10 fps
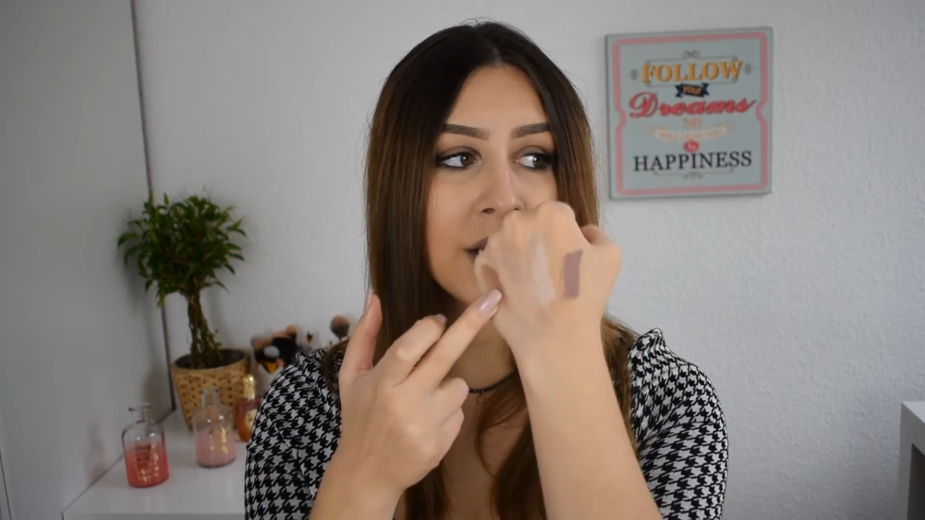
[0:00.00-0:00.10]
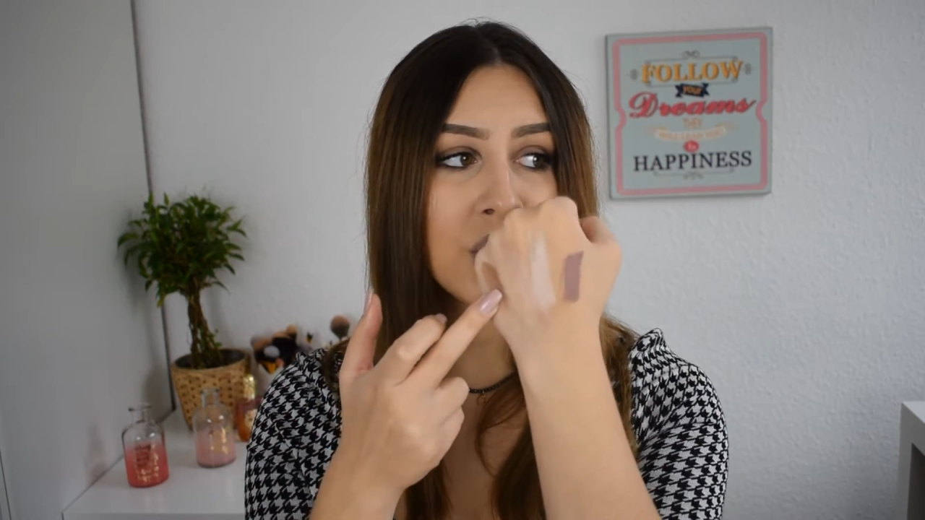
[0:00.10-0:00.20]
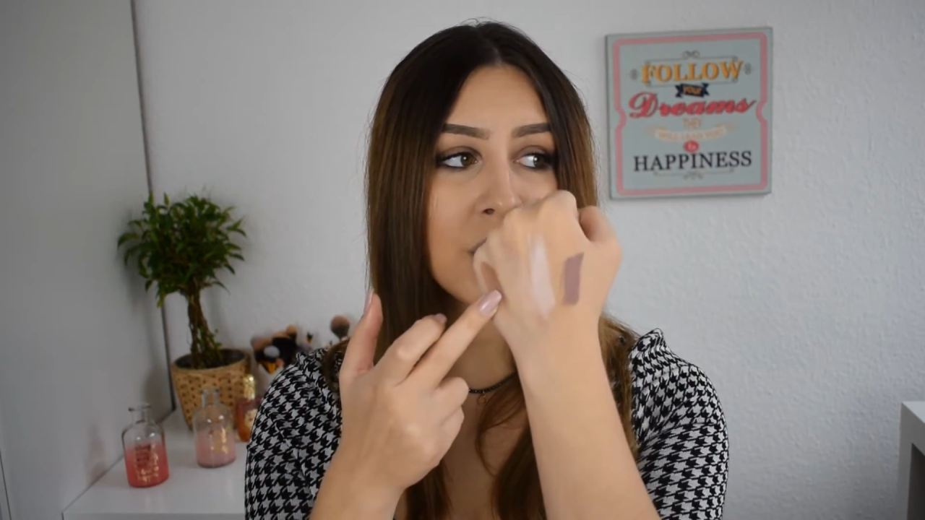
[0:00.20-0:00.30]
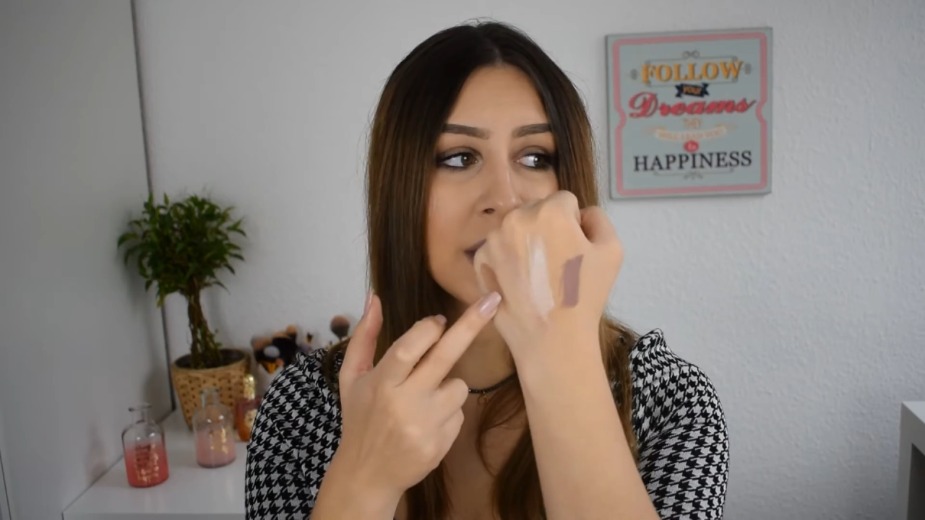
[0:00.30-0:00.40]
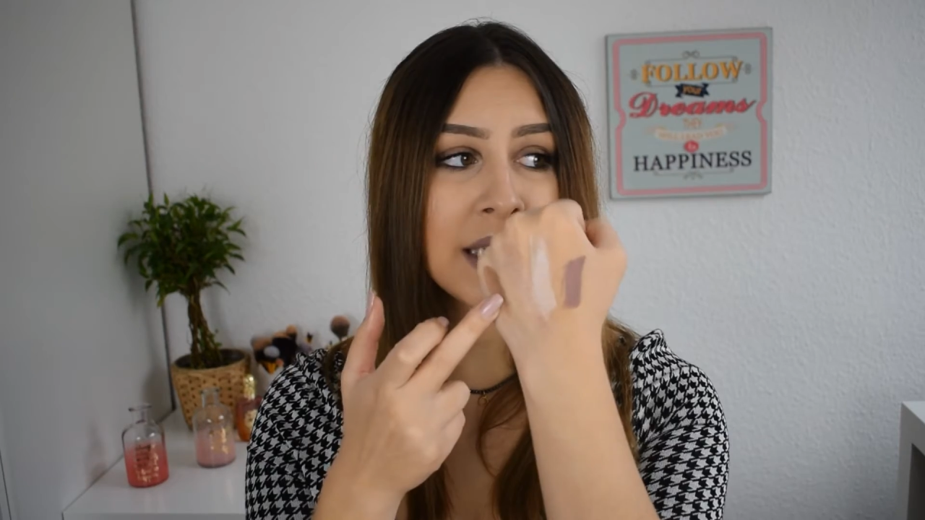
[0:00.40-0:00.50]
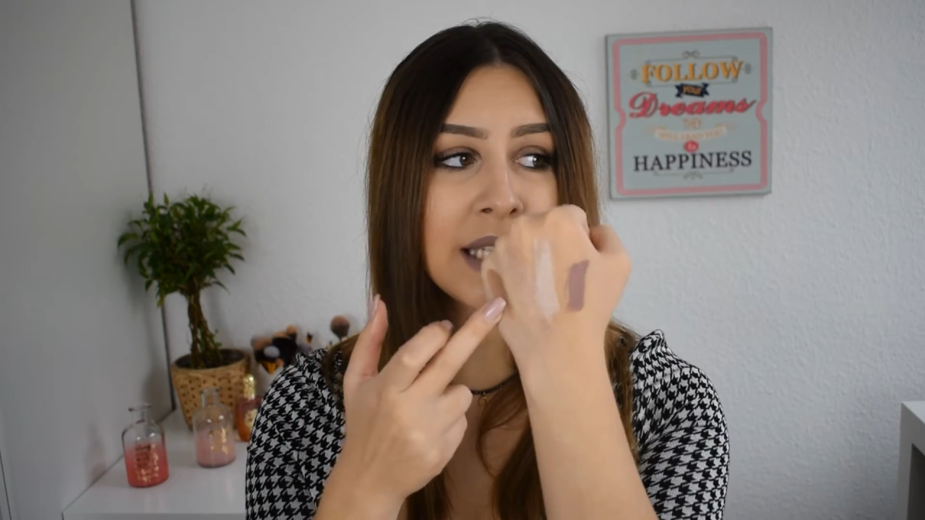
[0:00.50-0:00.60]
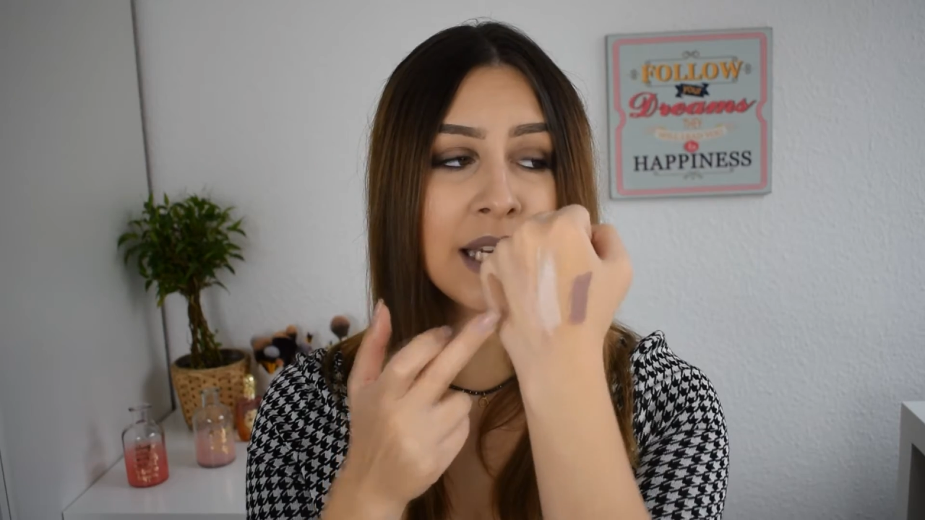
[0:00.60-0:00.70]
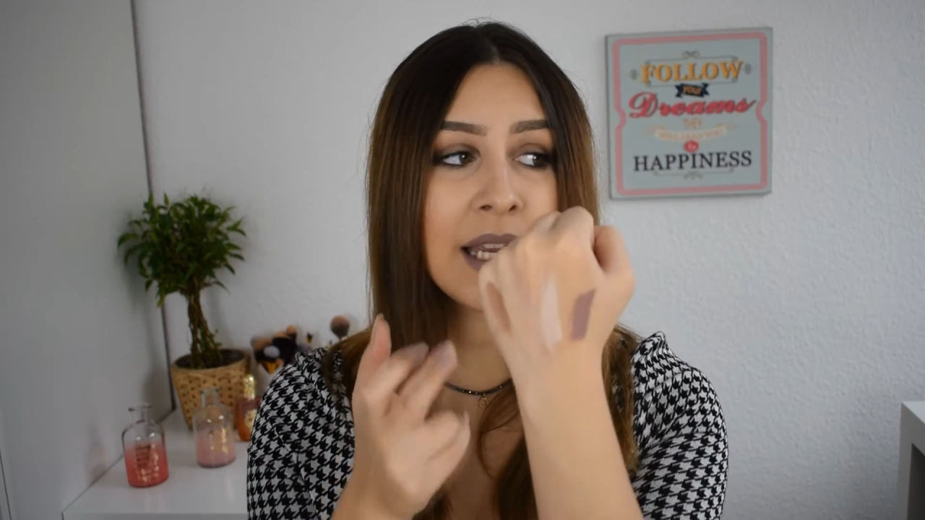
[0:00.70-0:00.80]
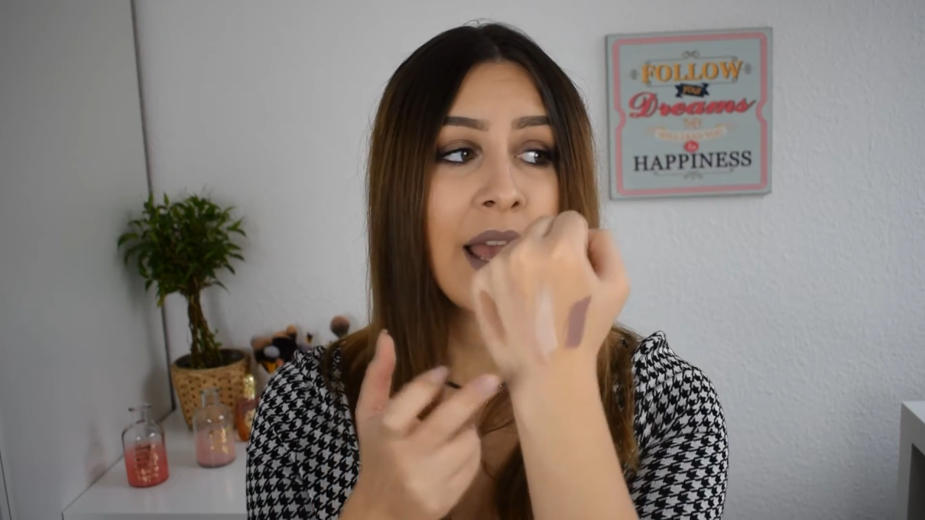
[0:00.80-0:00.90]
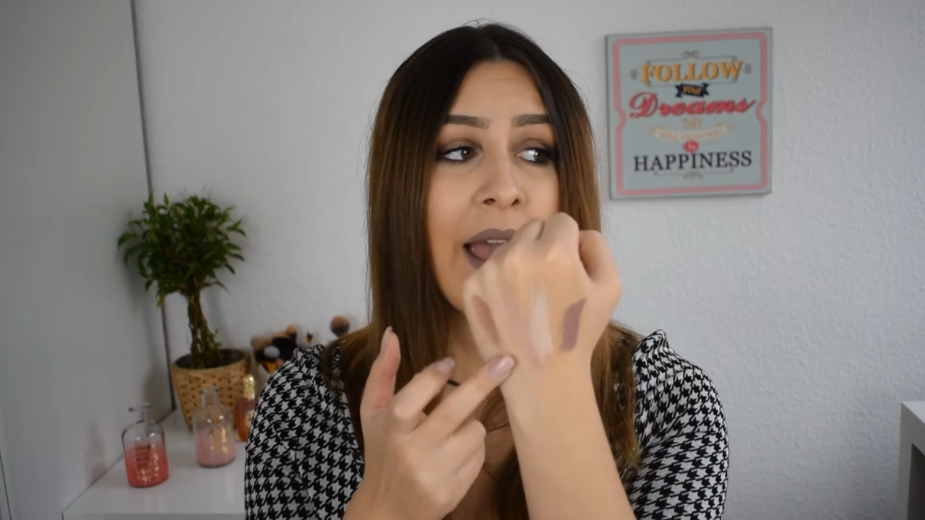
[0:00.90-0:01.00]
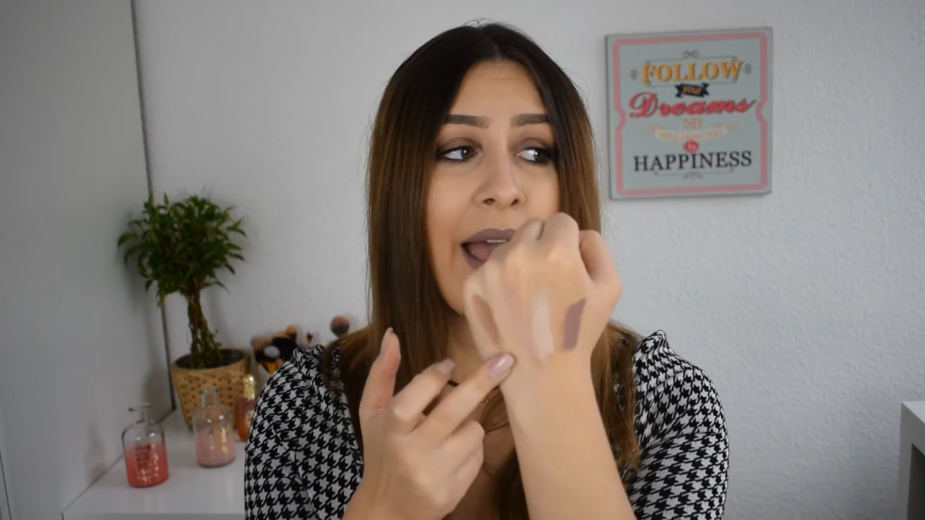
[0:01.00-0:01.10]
as you can see,